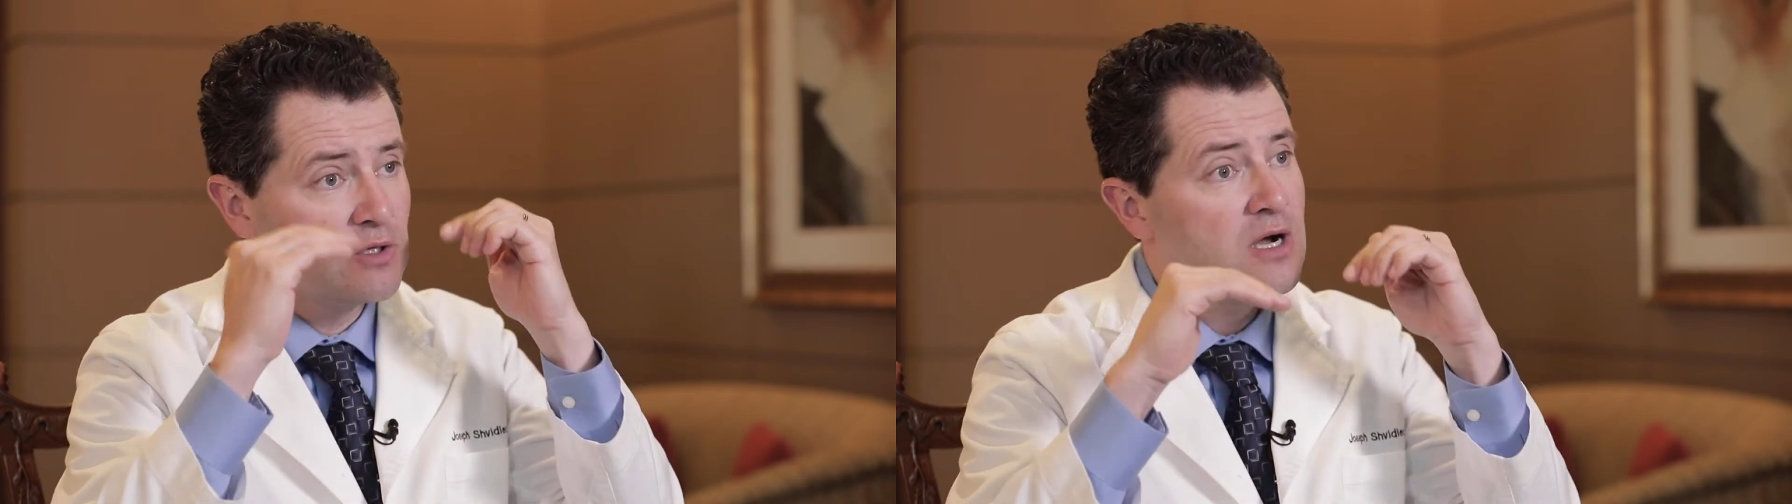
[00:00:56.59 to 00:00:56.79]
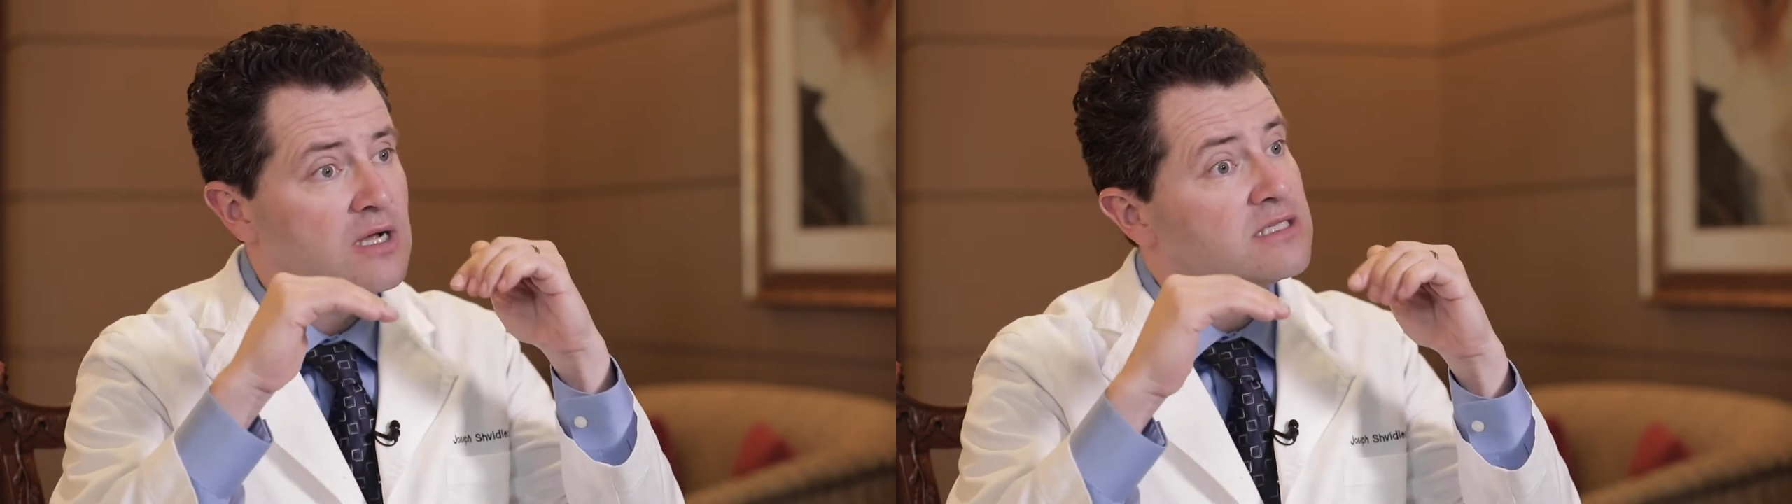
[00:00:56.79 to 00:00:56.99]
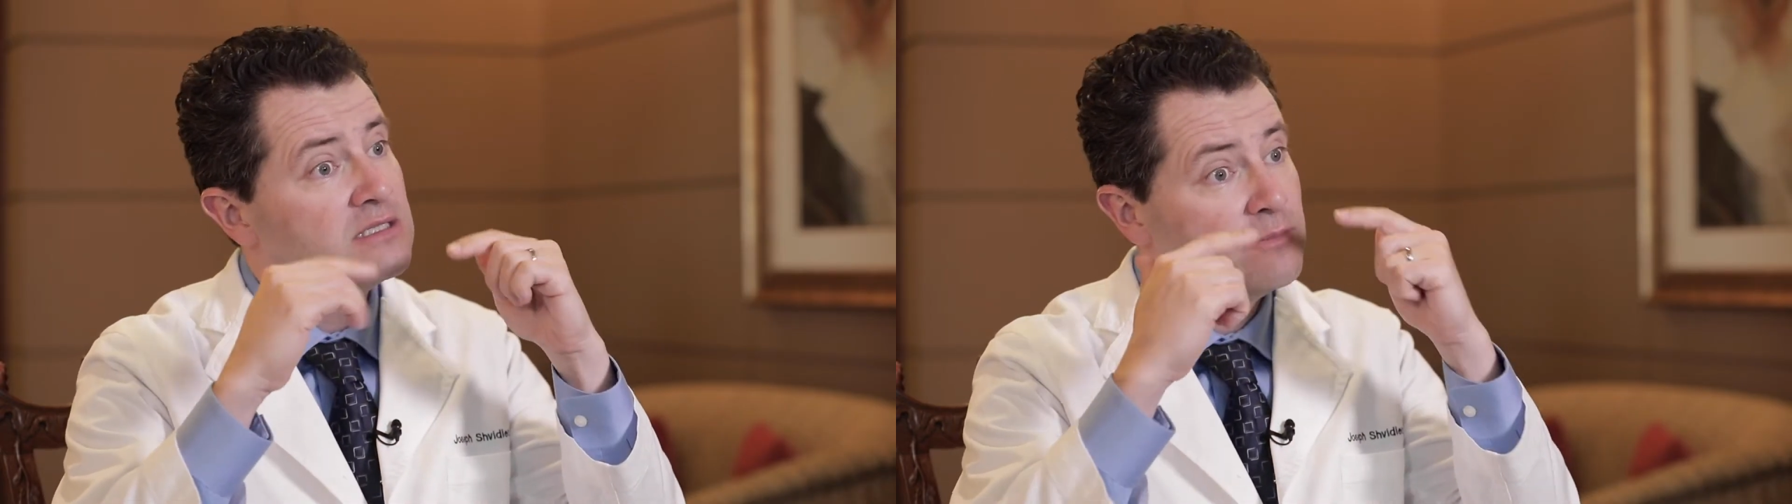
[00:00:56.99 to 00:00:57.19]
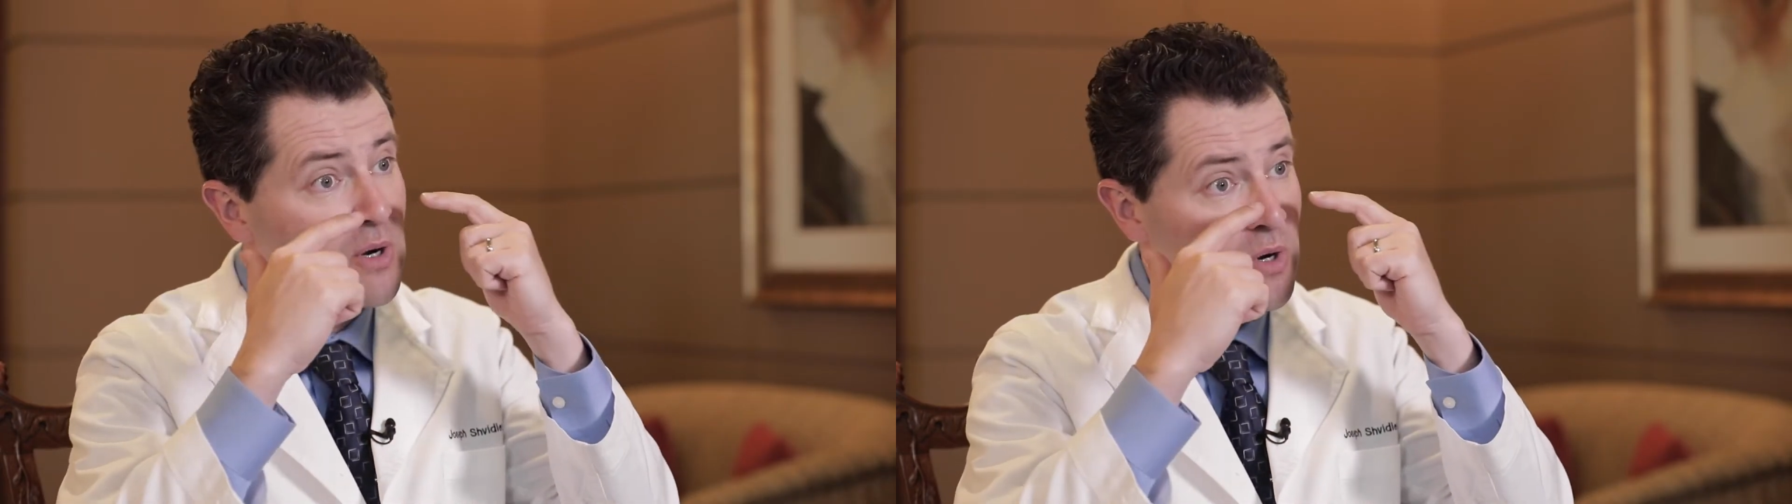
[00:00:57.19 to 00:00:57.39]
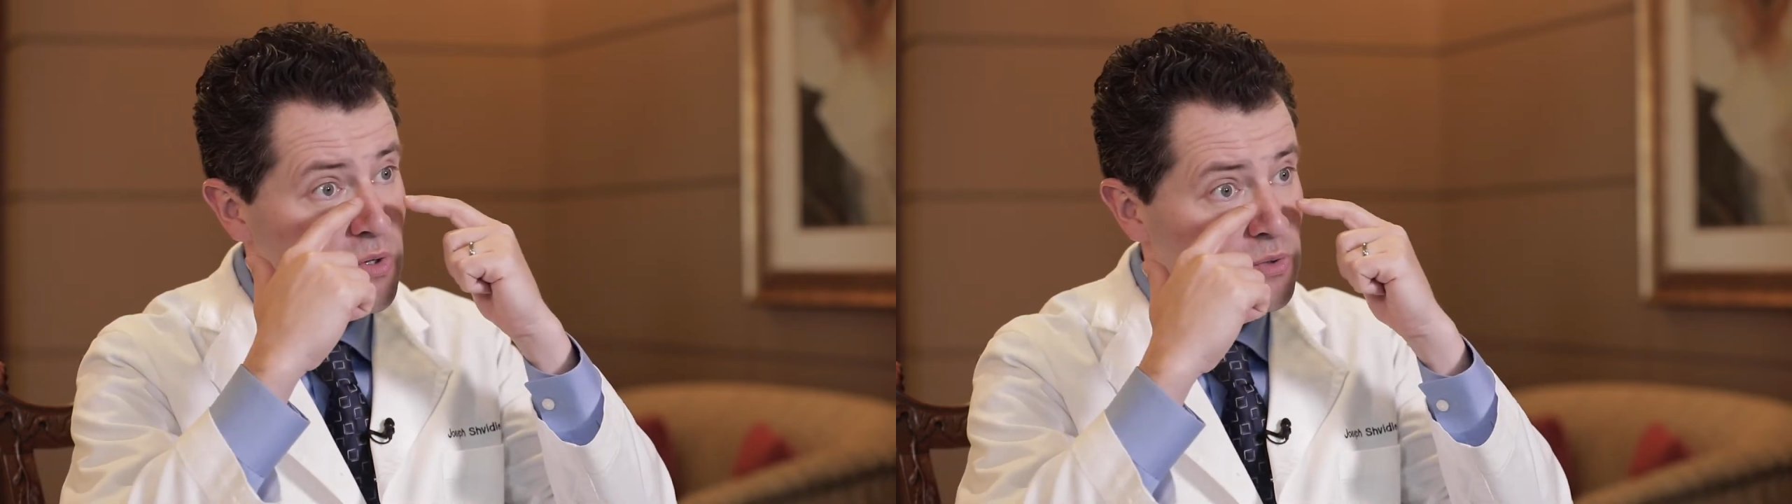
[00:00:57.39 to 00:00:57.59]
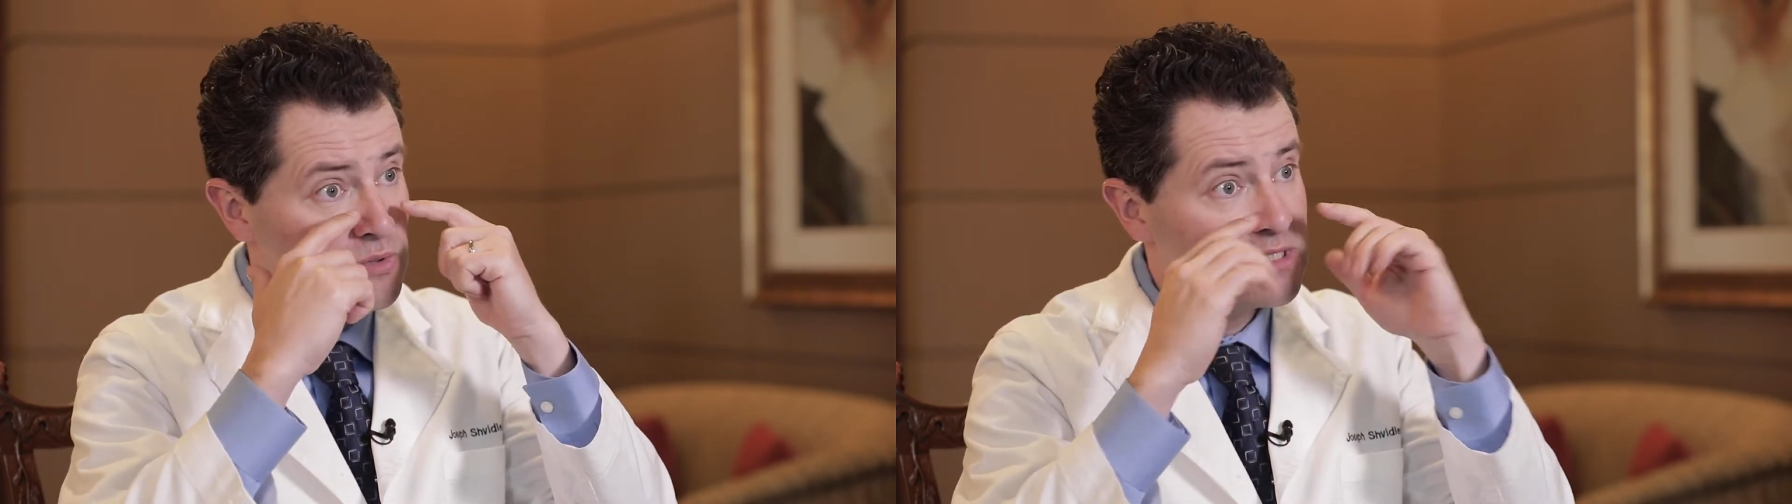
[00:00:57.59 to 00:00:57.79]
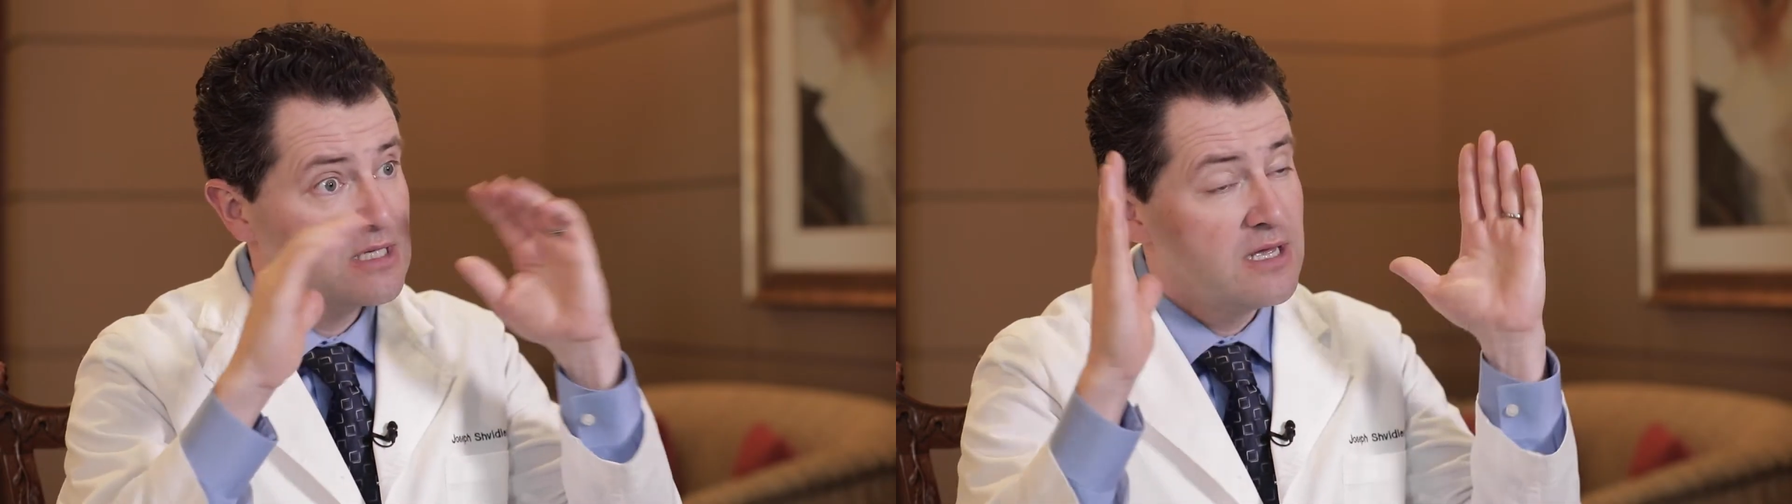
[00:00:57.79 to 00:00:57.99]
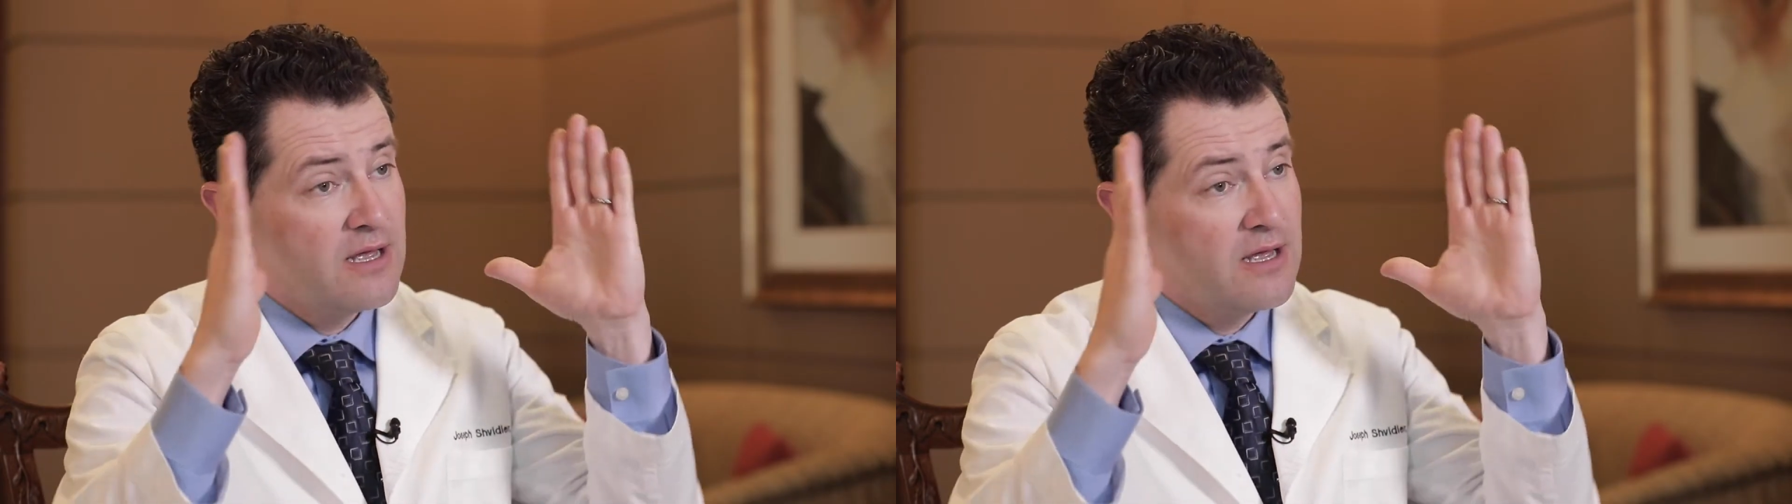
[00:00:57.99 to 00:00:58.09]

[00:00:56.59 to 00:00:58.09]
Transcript: cuts in the bones